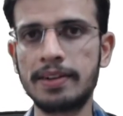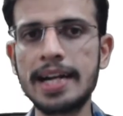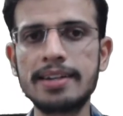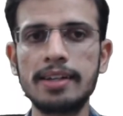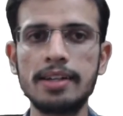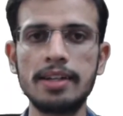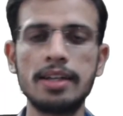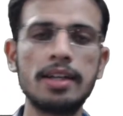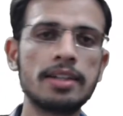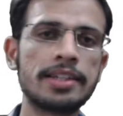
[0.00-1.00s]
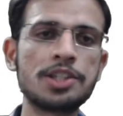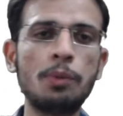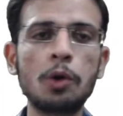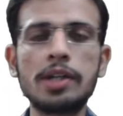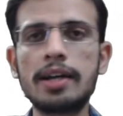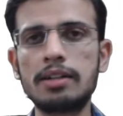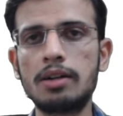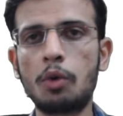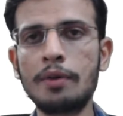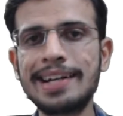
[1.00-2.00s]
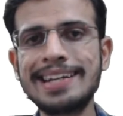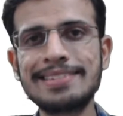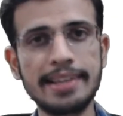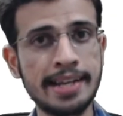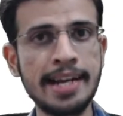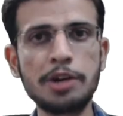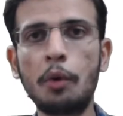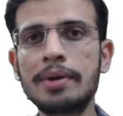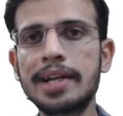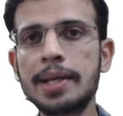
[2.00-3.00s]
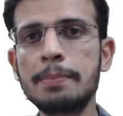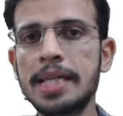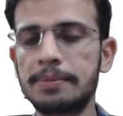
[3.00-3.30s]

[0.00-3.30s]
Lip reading: Right? These both are quantities A and quantity B.